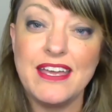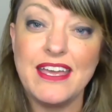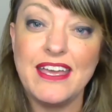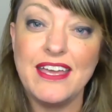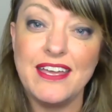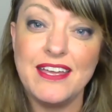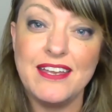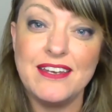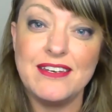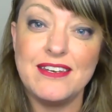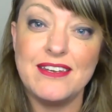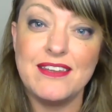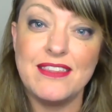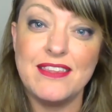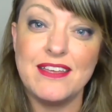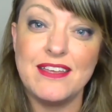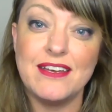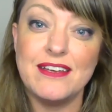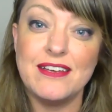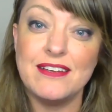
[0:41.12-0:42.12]
In
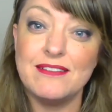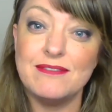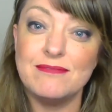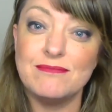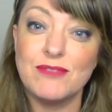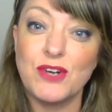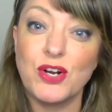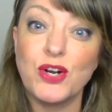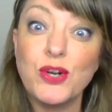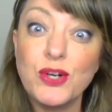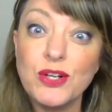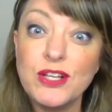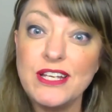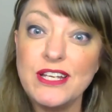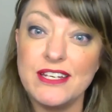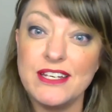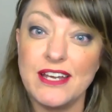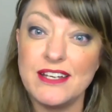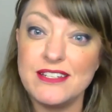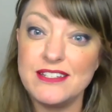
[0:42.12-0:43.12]
the
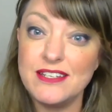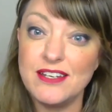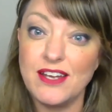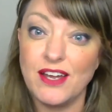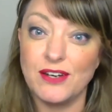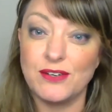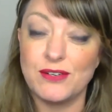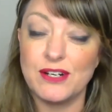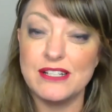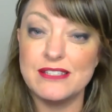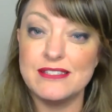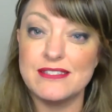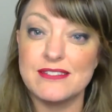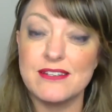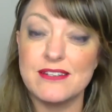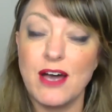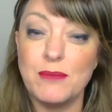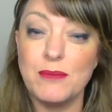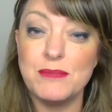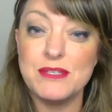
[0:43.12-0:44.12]
early 1900s,
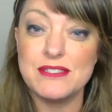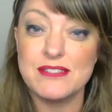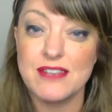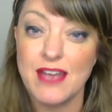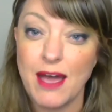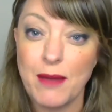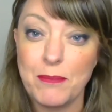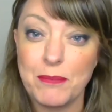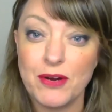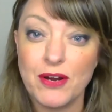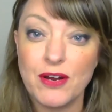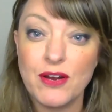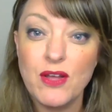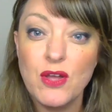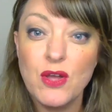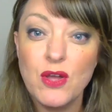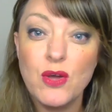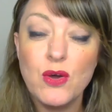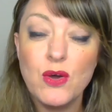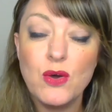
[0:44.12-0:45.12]
Thomas Tapper
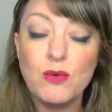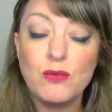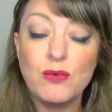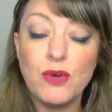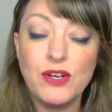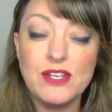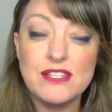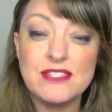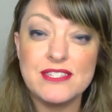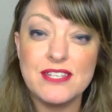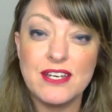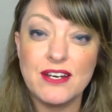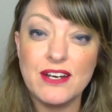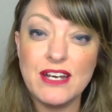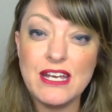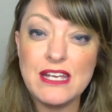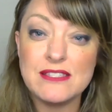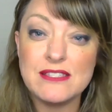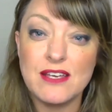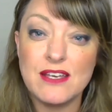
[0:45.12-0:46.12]
wrote a
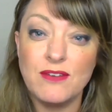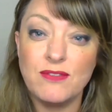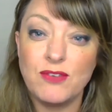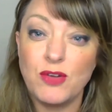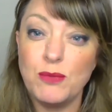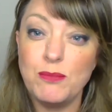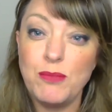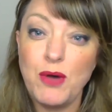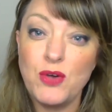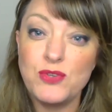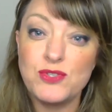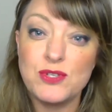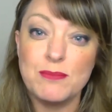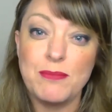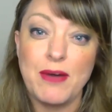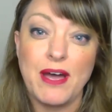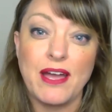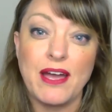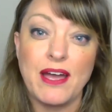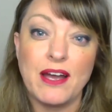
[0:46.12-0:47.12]
series of composer
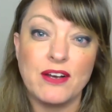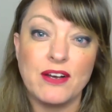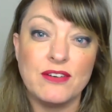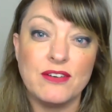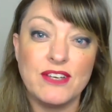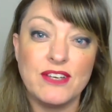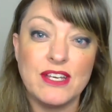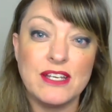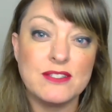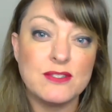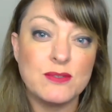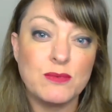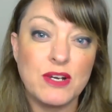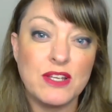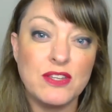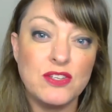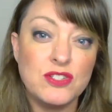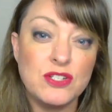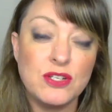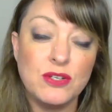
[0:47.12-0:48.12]
biographies
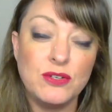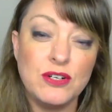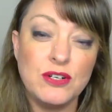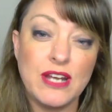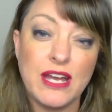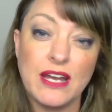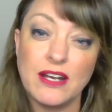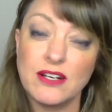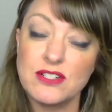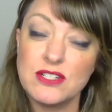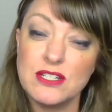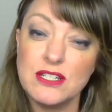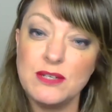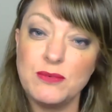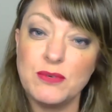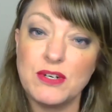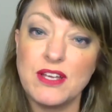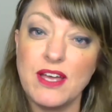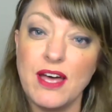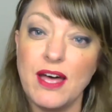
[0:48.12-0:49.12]
where the children actually
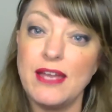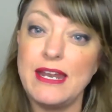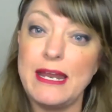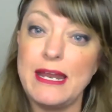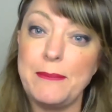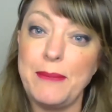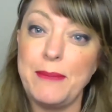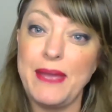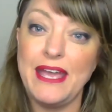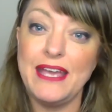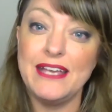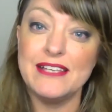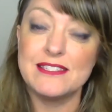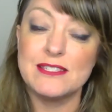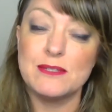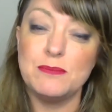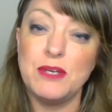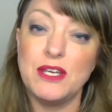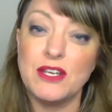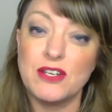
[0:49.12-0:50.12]
would cut and
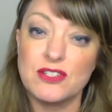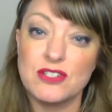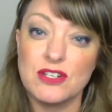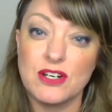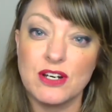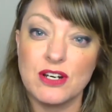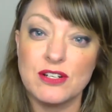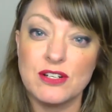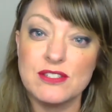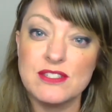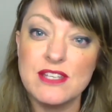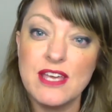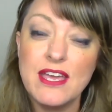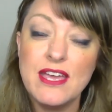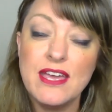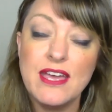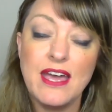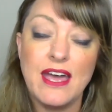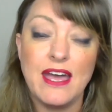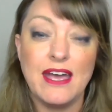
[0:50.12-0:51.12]
paste pictures
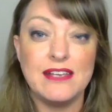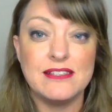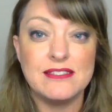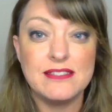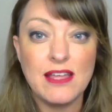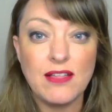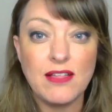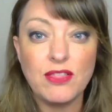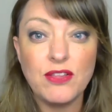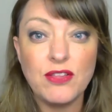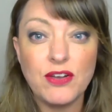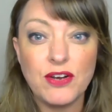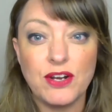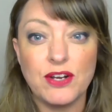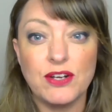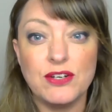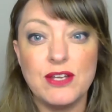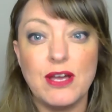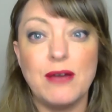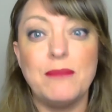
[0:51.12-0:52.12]
as they
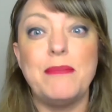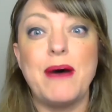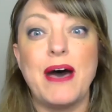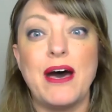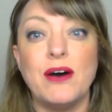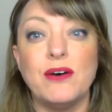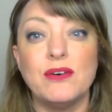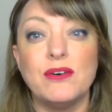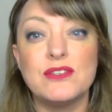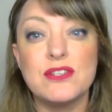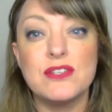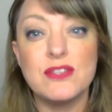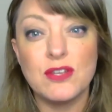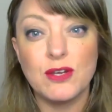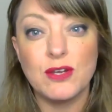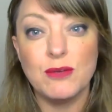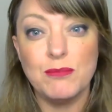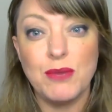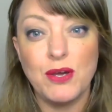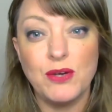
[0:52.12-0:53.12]
learned about the
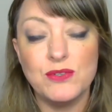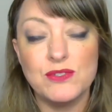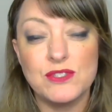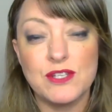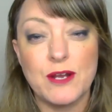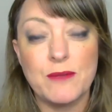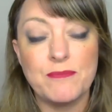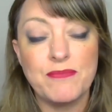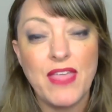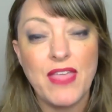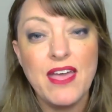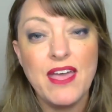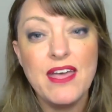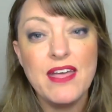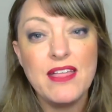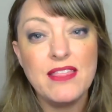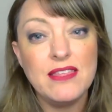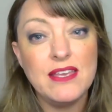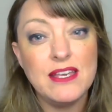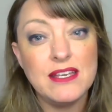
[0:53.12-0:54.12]
composer.
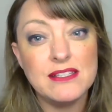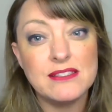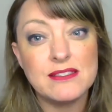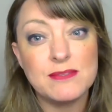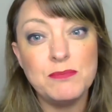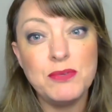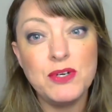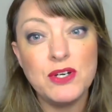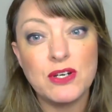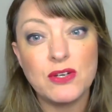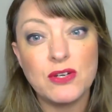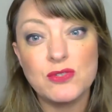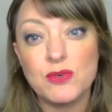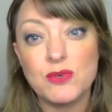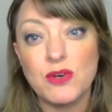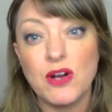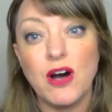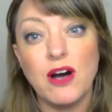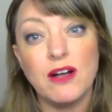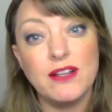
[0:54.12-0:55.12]
These books
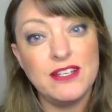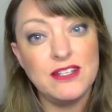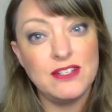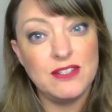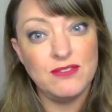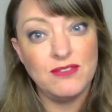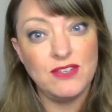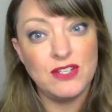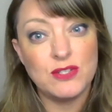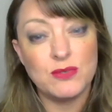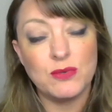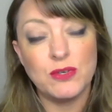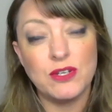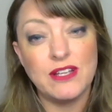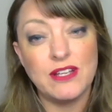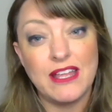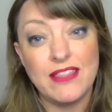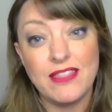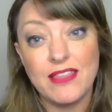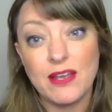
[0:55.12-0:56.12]
were all
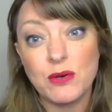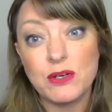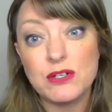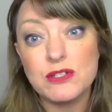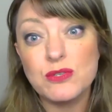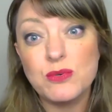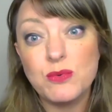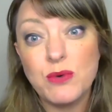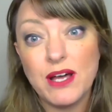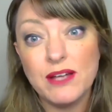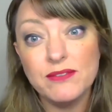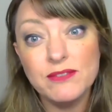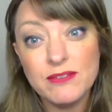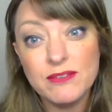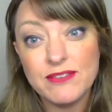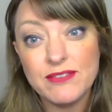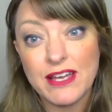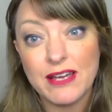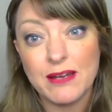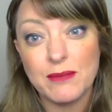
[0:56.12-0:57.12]
individual, and there were 12
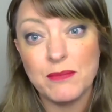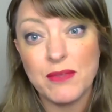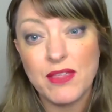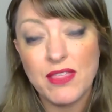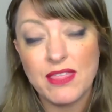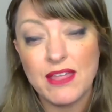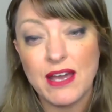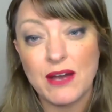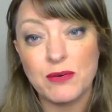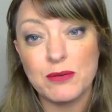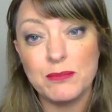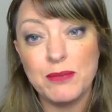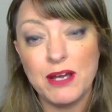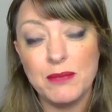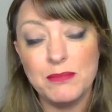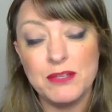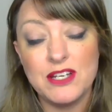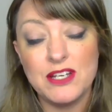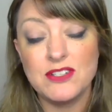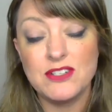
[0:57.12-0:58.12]
of them that were
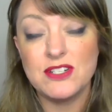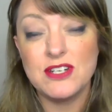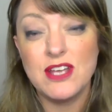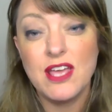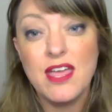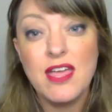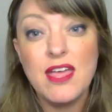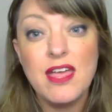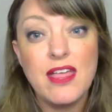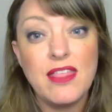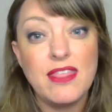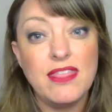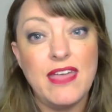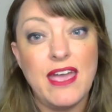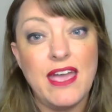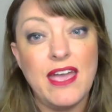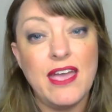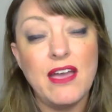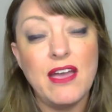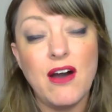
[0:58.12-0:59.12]
published.
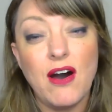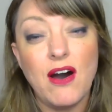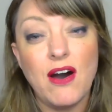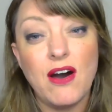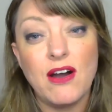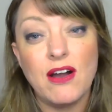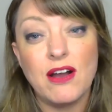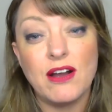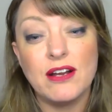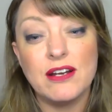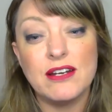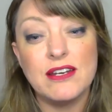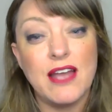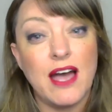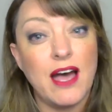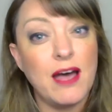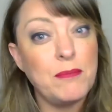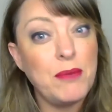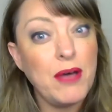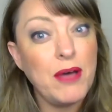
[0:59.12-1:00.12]
They are
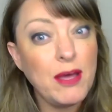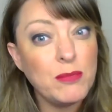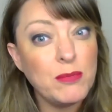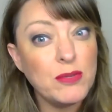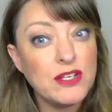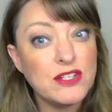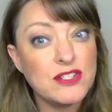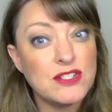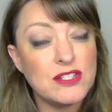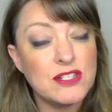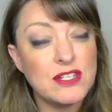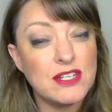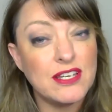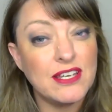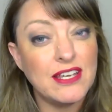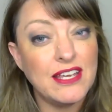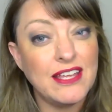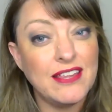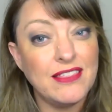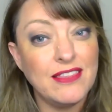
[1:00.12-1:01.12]
not published
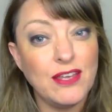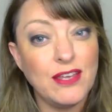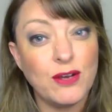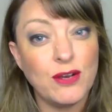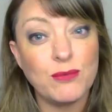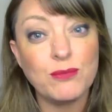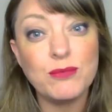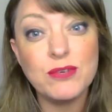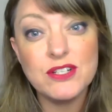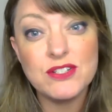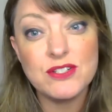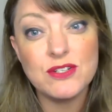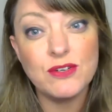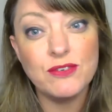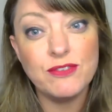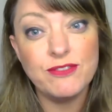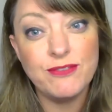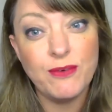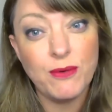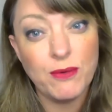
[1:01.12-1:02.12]
in the
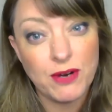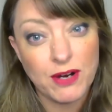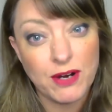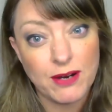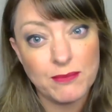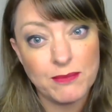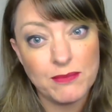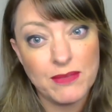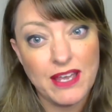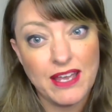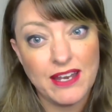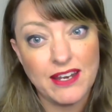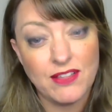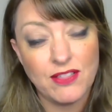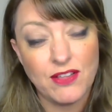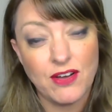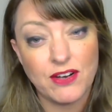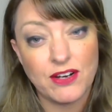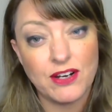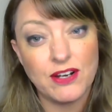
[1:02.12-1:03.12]
original form any
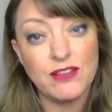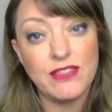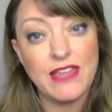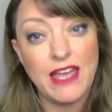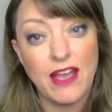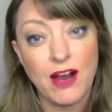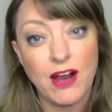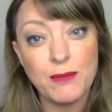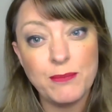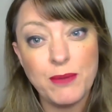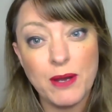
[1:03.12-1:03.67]
longer. They are